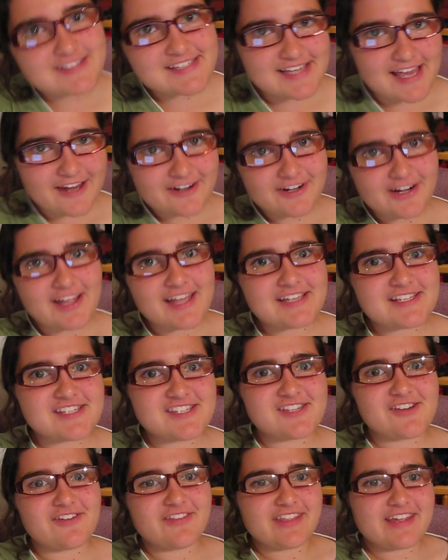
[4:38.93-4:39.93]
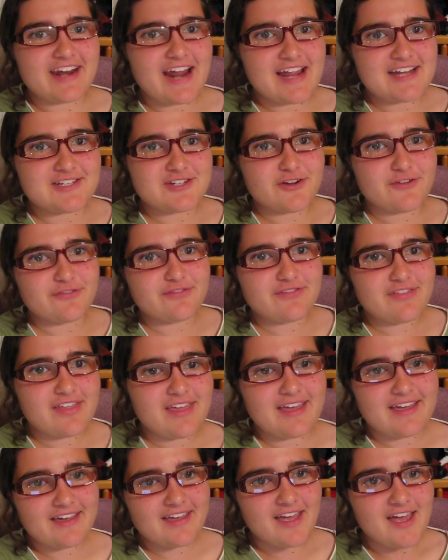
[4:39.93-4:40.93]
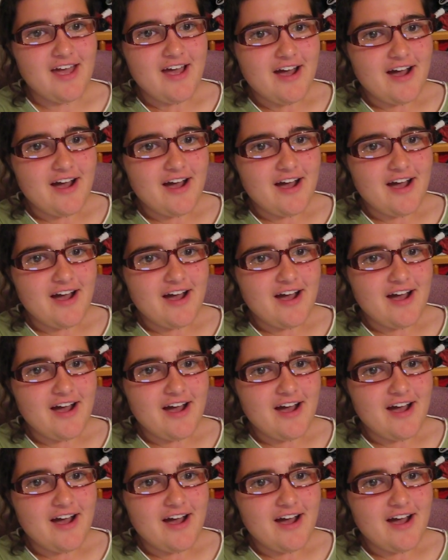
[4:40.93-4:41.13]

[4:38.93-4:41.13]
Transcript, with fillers: Saturdays so that I don't think